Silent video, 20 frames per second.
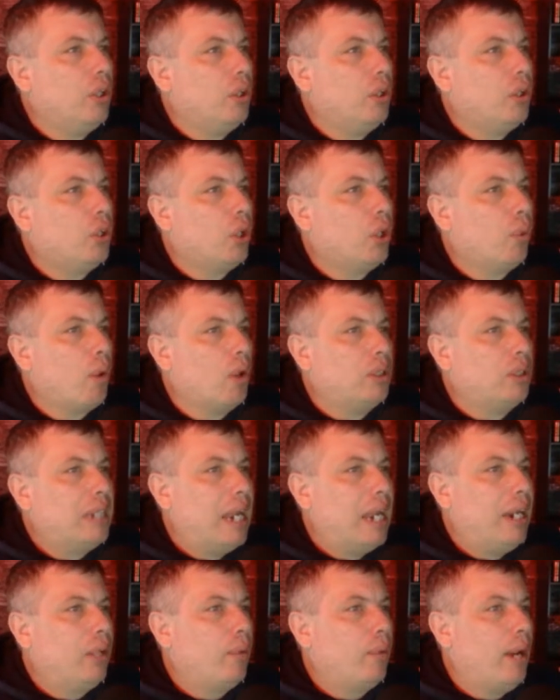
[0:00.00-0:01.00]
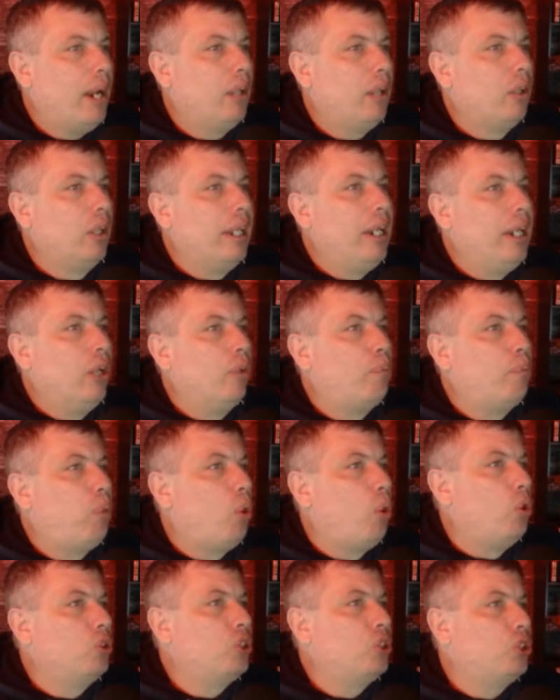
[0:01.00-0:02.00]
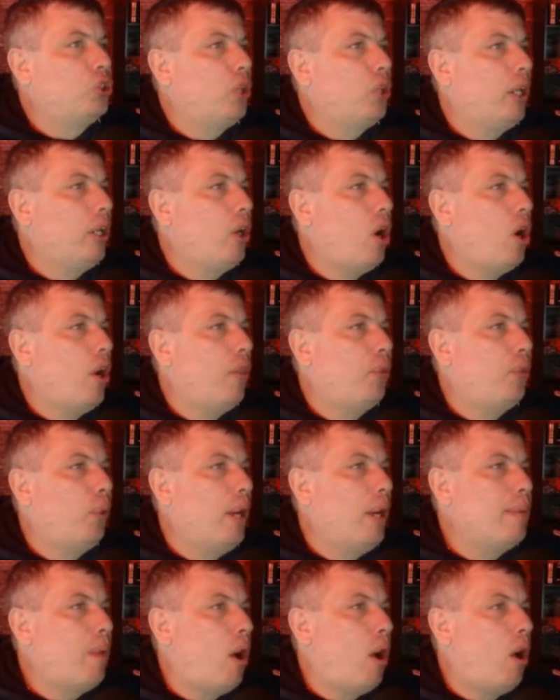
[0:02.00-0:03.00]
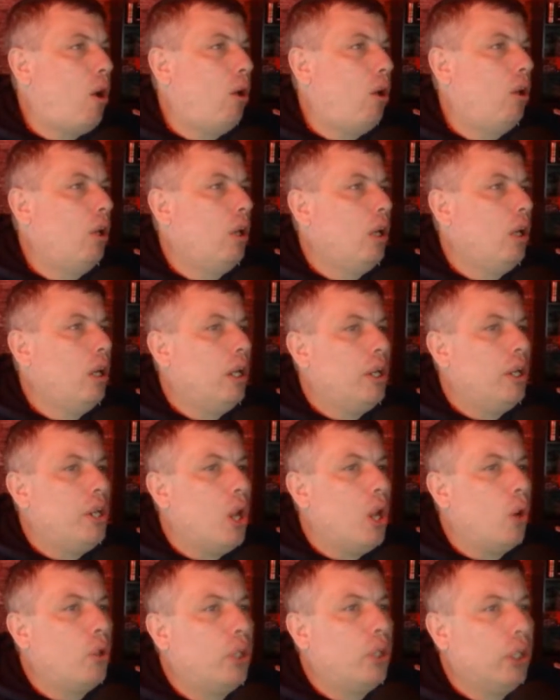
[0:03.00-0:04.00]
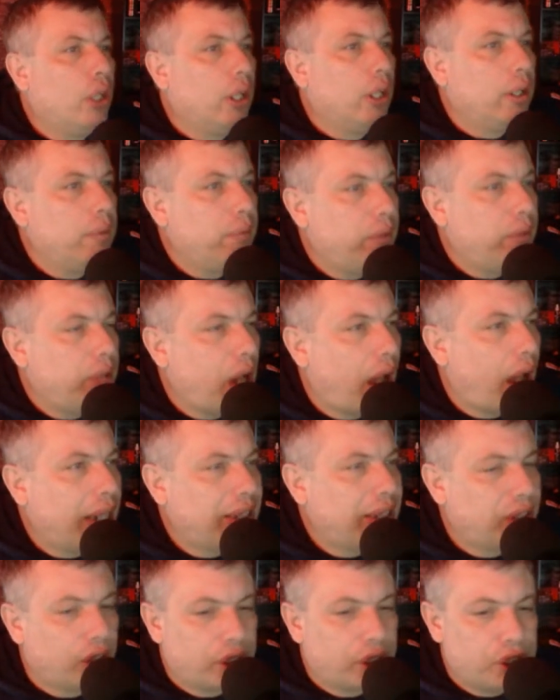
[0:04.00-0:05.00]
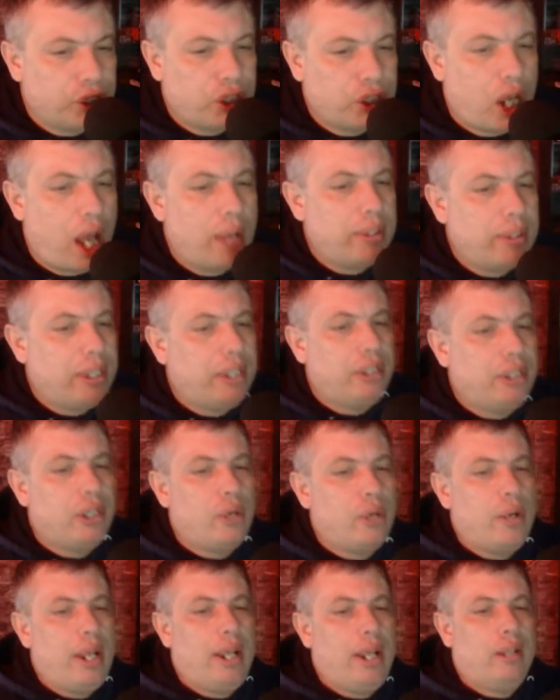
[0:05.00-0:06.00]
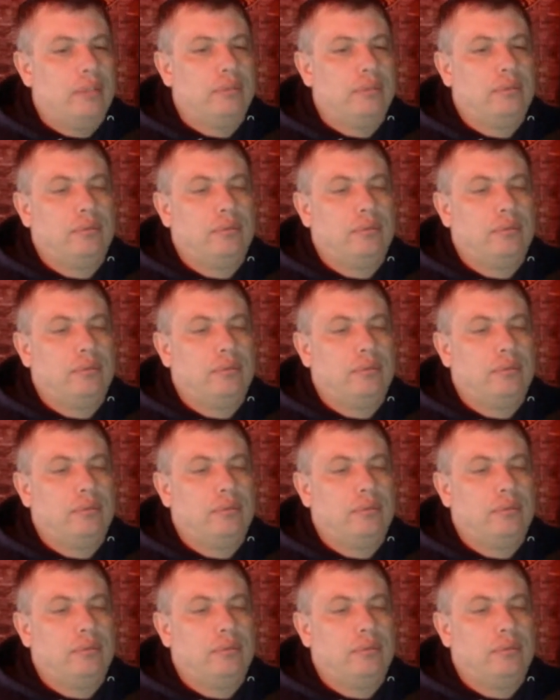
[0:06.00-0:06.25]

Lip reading: Going to rotate it around. Leal pulls the trigger on a 3-ball. No good. Nice looking shot. Didn't go down.